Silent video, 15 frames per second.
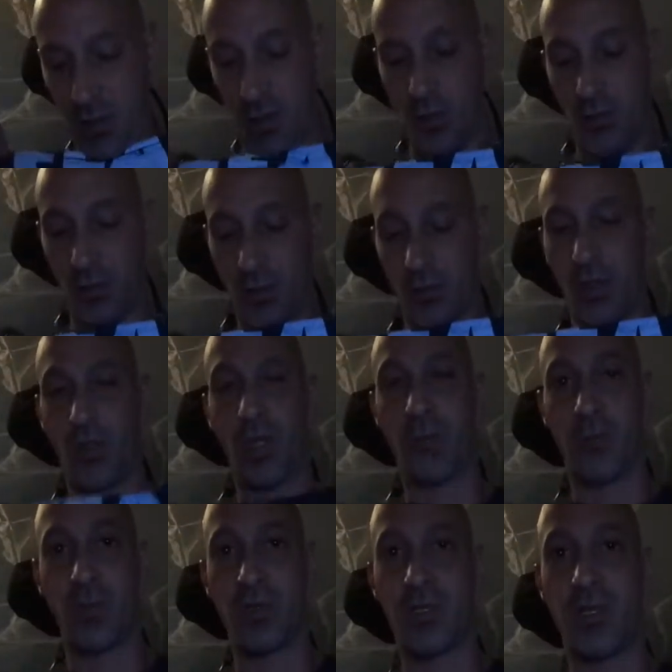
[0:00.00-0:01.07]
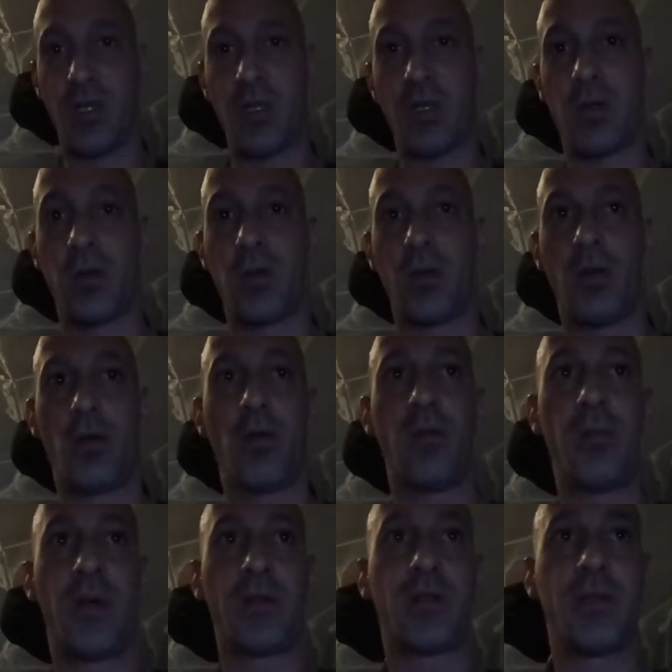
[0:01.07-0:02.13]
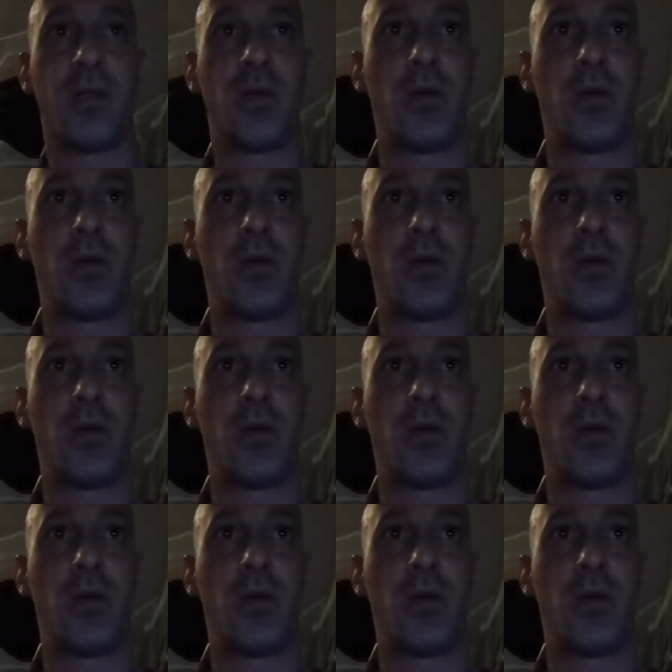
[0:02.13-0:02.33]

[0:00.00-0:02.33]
you know, I like Bruce Lee, you know, but